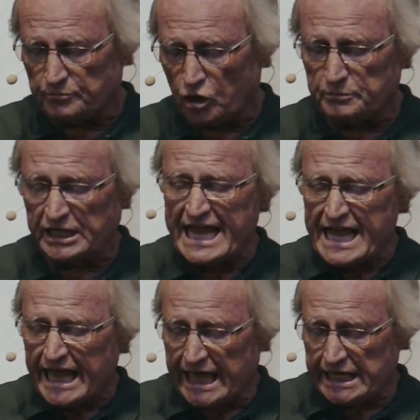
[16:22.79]
moment,
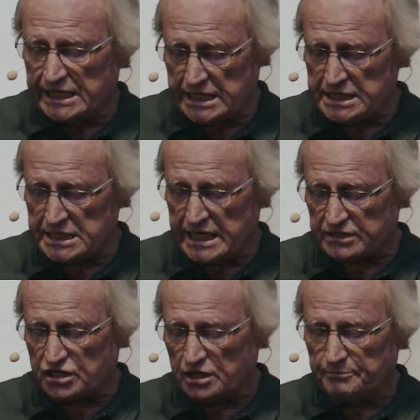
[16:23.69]
and he
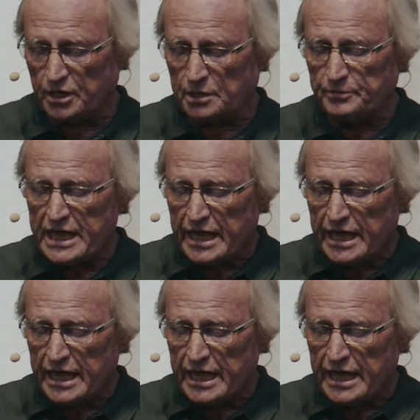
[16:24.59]
had come up,